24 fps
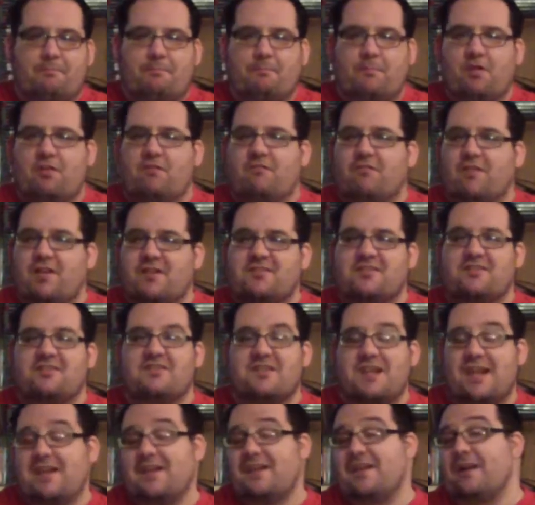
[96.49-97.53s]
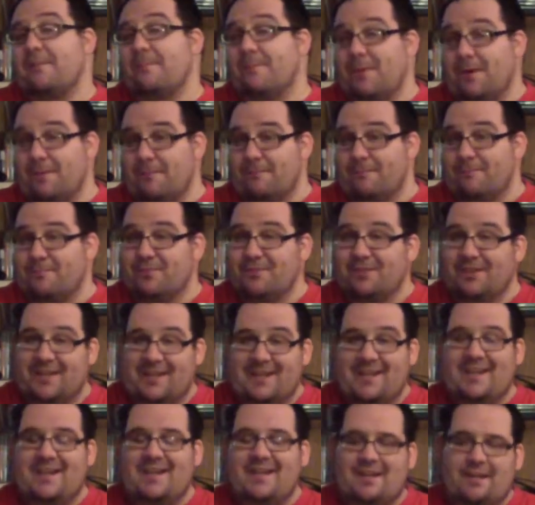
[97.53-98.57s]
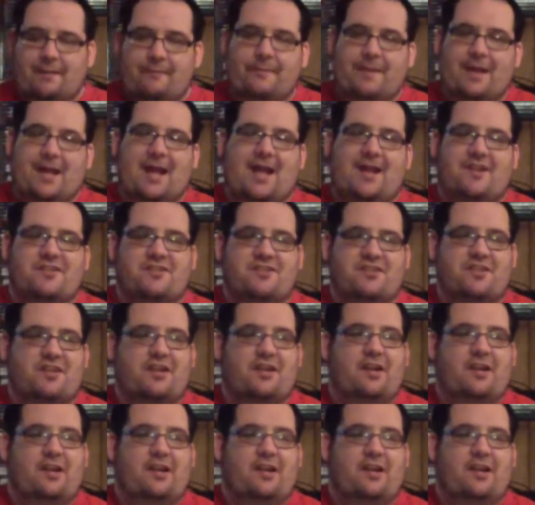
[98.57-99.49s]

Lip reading: Both wrestlers ended up completing the match